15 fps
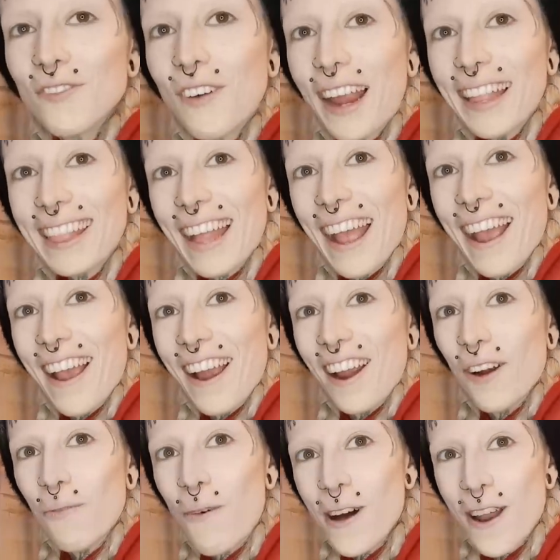right
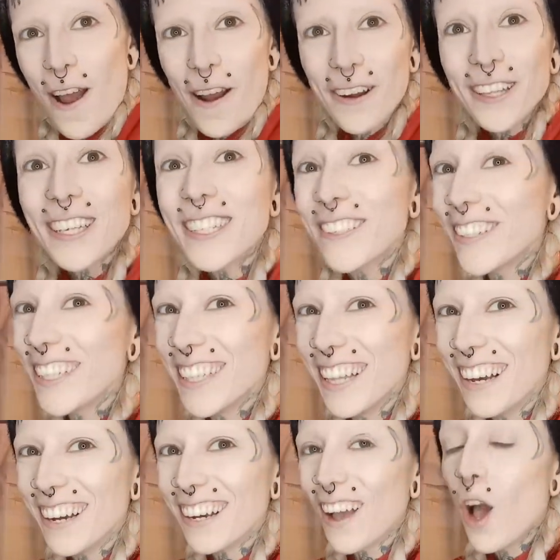there. One Harley Quinn
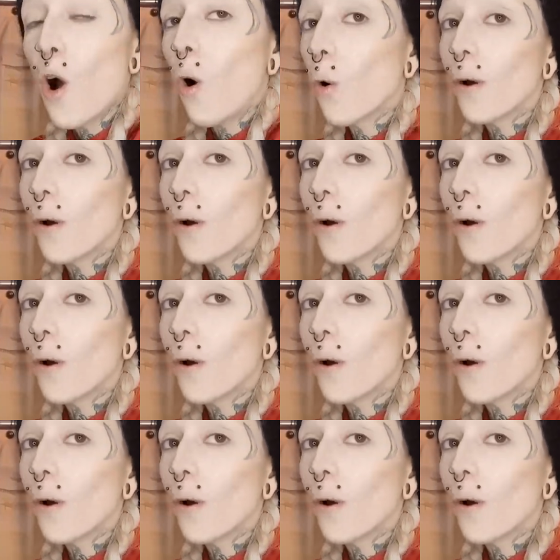look,